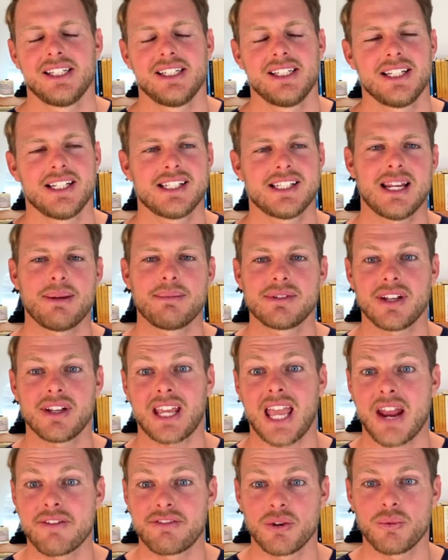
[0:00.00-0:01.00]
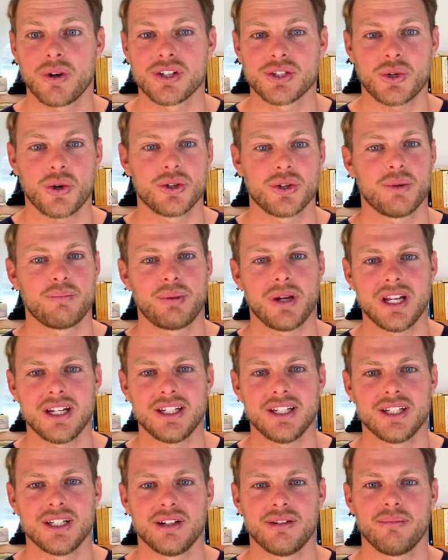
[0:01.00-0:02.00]
It seems like everyone's got an
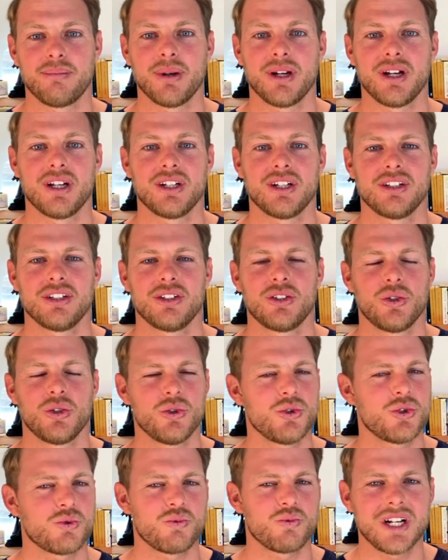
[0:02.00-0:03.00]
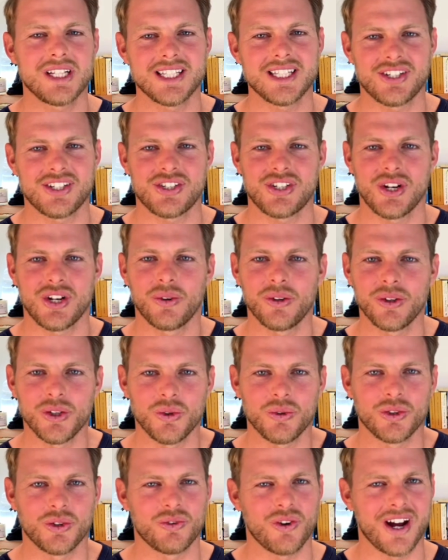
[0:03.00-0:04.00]
opinion, but who's really steering you
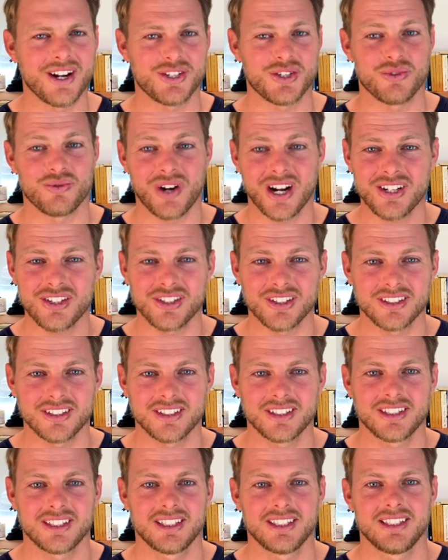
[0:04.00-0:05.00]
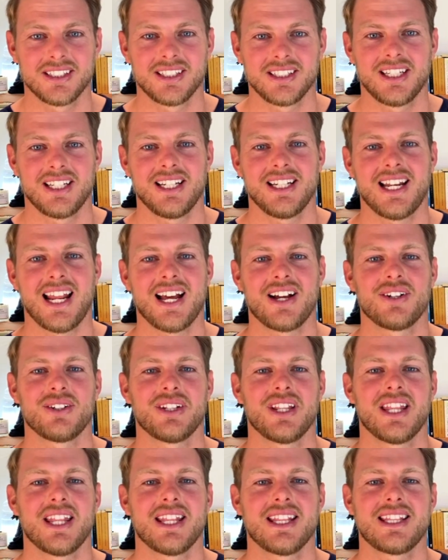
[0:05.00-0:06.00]
in the right direction? Now,
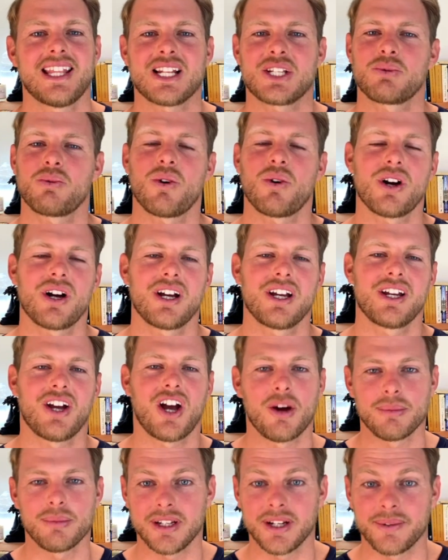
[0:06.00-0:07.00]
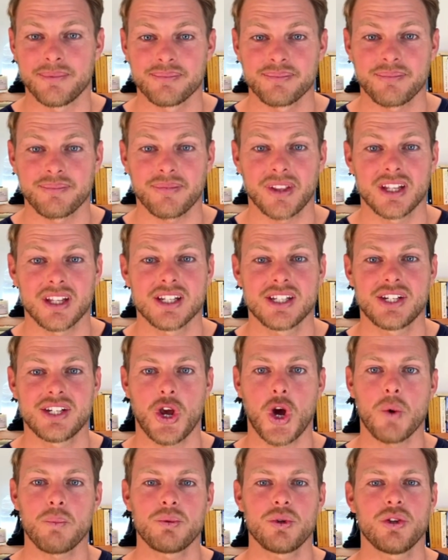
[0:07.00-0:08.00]
that's why I'm here, to
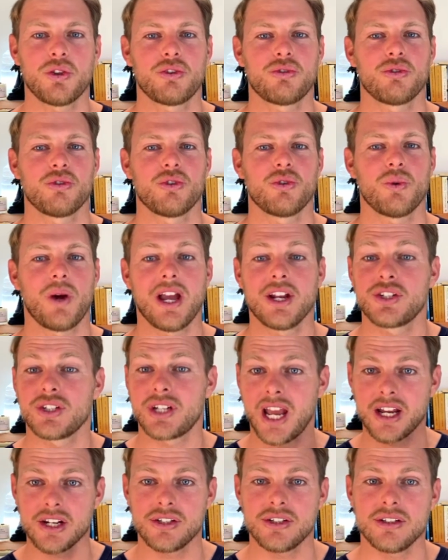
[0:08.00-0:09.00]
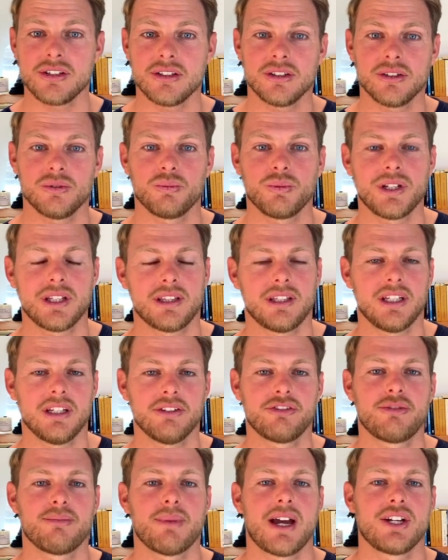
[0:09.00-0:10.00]
help you through education with the
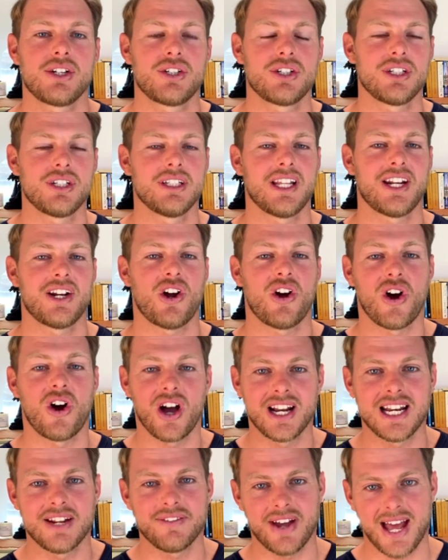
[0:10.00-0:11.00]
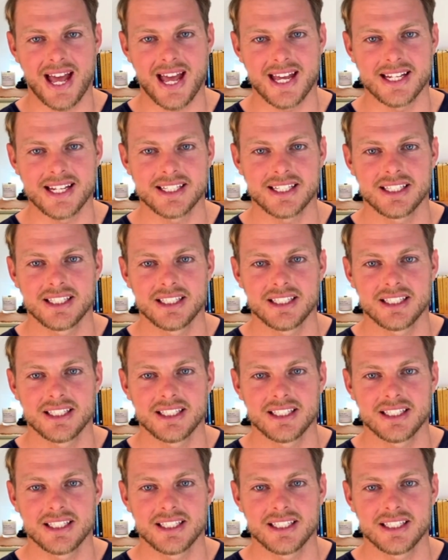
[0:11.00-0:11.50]
information that I never had.